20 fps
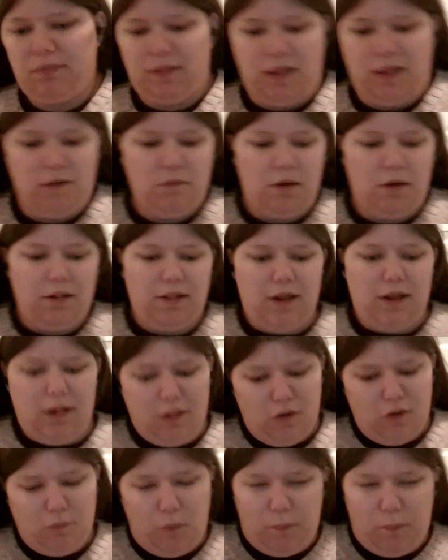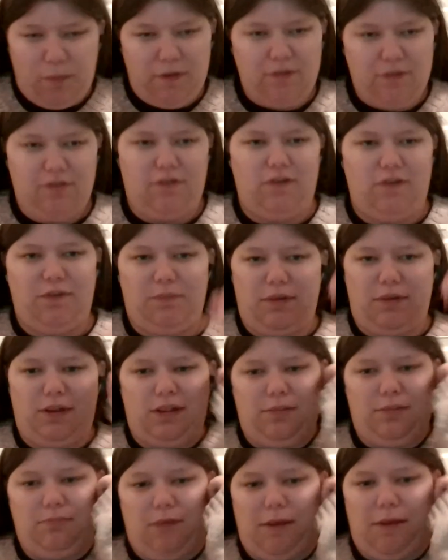I wanted to get a little more personal
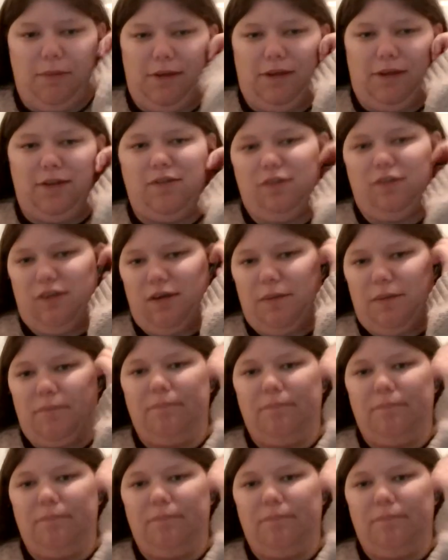in my bed, so.